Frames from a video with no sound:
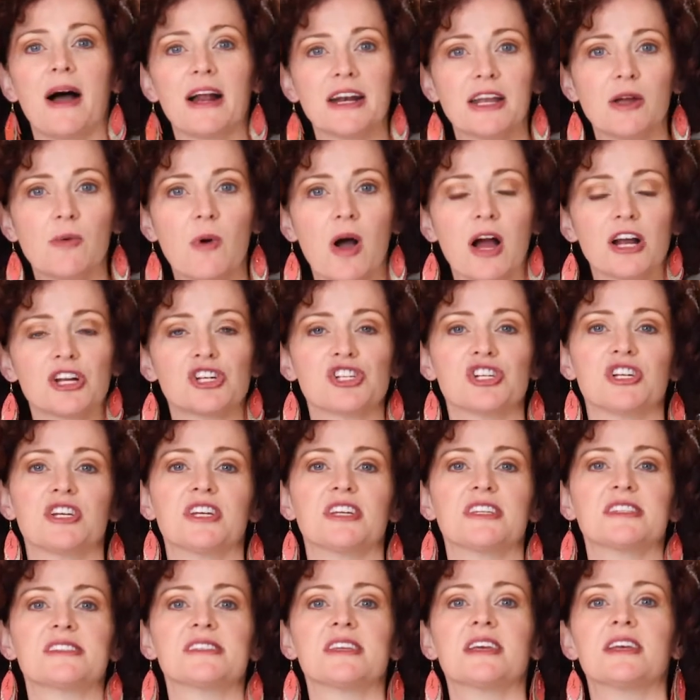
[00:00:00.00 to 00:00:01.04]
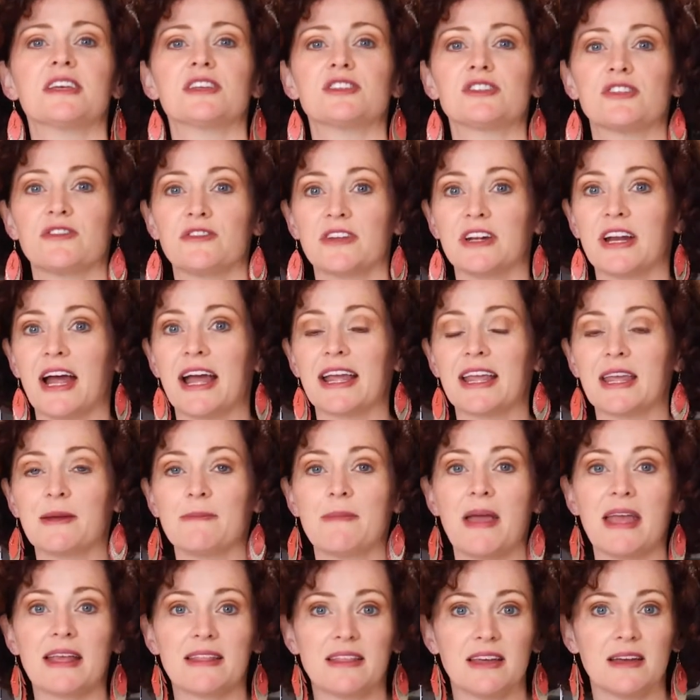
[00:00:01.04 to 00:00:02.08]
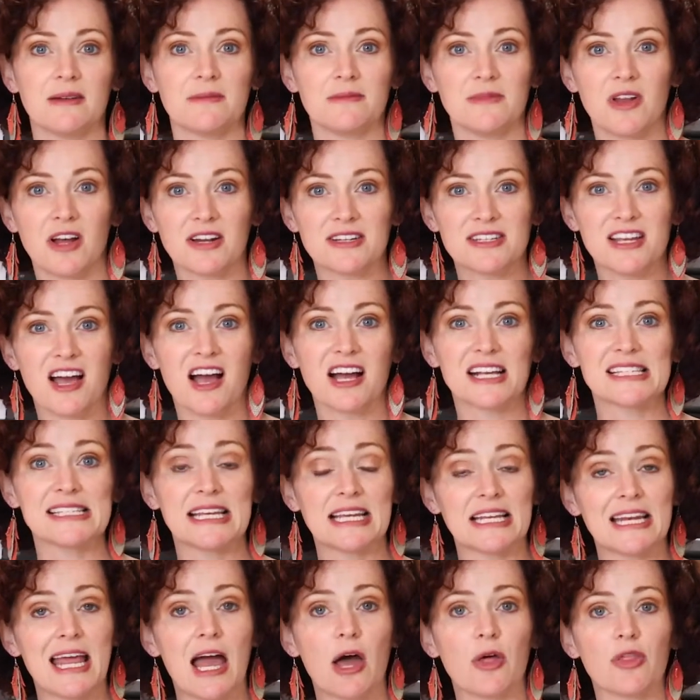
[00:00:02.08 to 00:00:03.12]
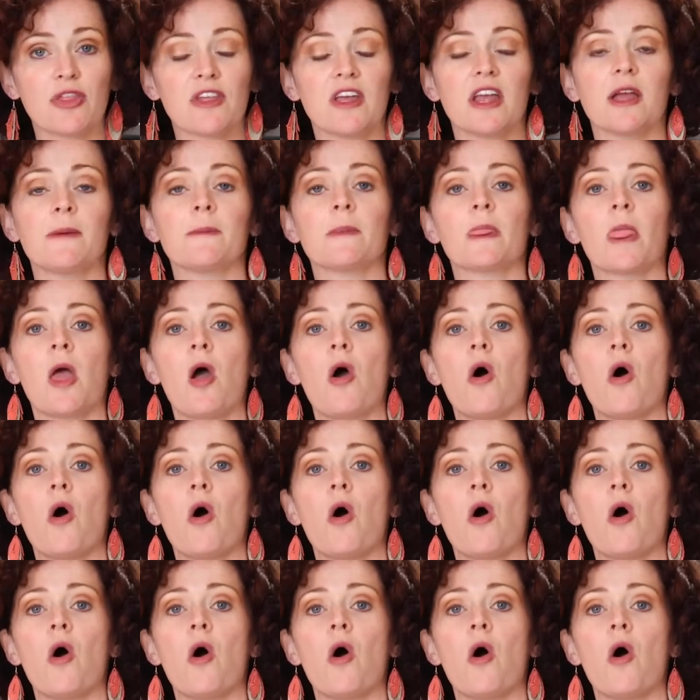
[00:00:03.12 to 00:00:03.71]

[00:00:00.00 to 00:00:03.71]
body washes so that I can make them non-toxic and healthy,